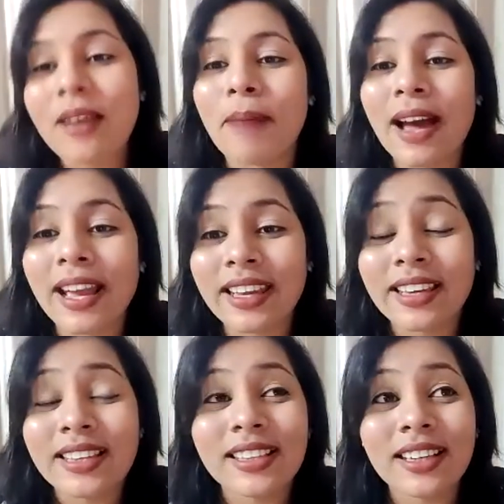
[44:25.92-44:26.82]
My
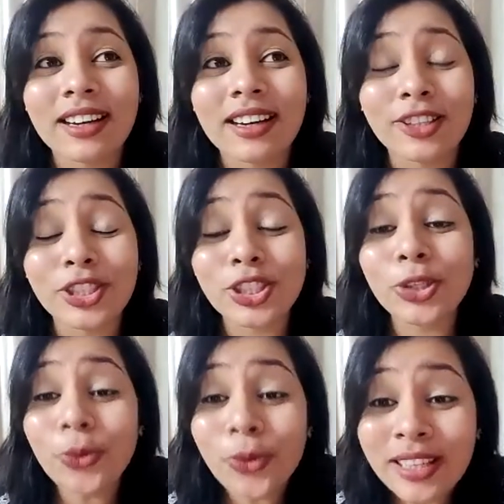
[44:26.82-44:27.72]
uh,
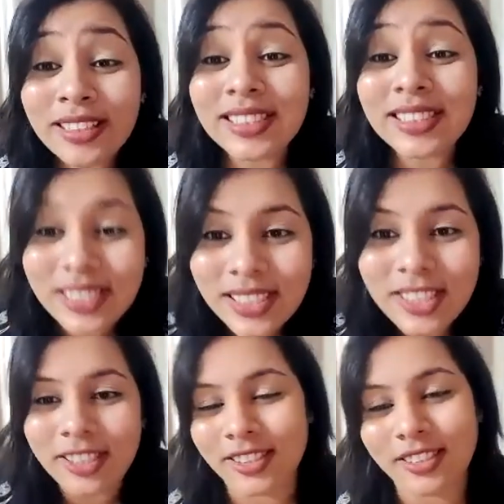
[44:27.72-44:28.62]
school
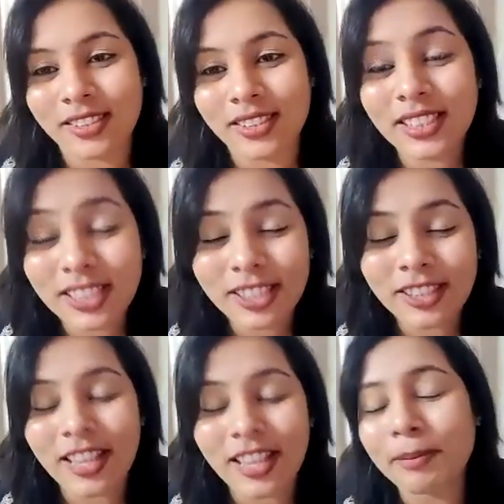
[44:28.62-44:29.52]
sisters,
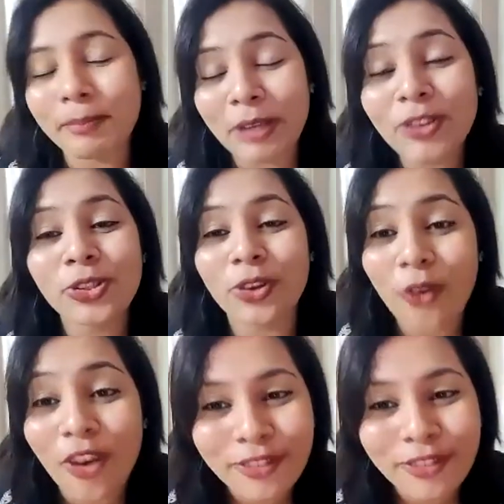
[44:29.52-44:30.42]
sisters, I belong to a
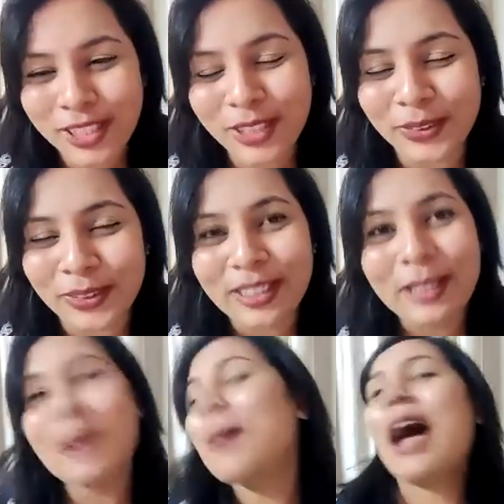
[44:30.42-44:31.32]
convent school
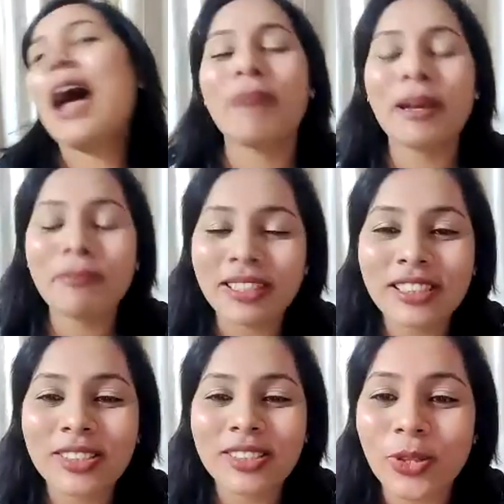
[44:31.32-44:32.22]
and my mother
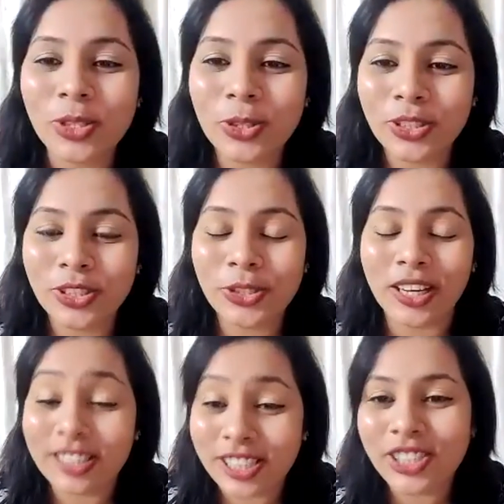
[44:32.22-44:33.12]
is also
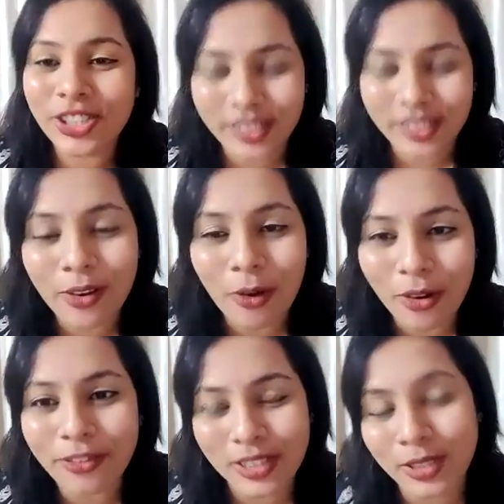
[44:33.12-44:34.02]
a teacher in a
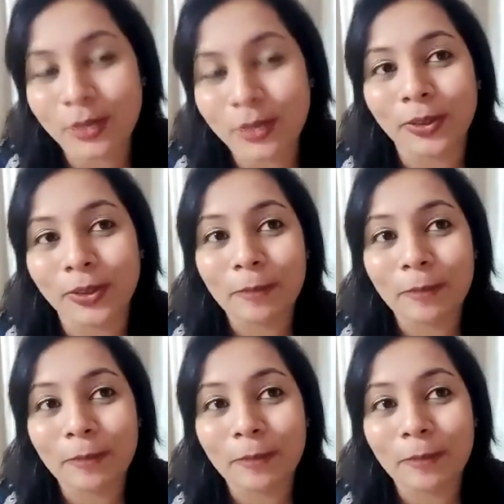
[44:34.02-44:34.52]
convent school.